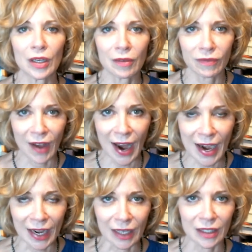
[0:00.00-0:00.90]

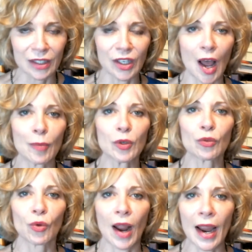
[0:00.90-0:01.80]
fighting, stop
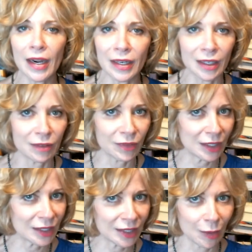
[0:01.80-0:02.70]
trying to
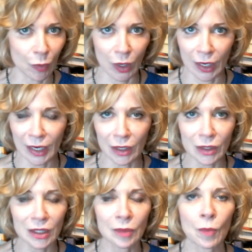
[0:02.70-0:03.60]
convince someone
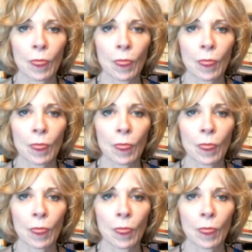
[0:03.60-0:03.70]
else